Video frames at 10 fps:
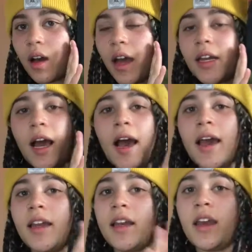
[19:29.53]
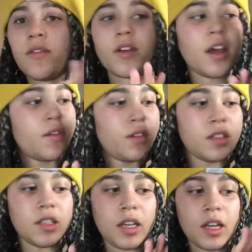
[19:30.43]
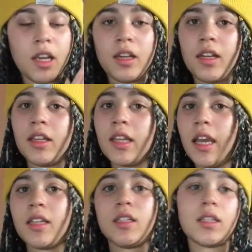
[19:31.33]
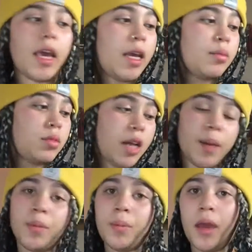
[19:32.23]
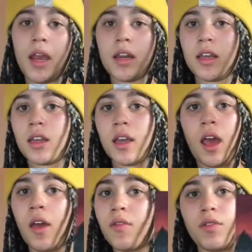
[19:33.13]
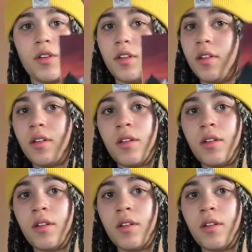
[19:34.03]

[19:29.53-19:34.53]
And I never ever did any landscape type of painting ever.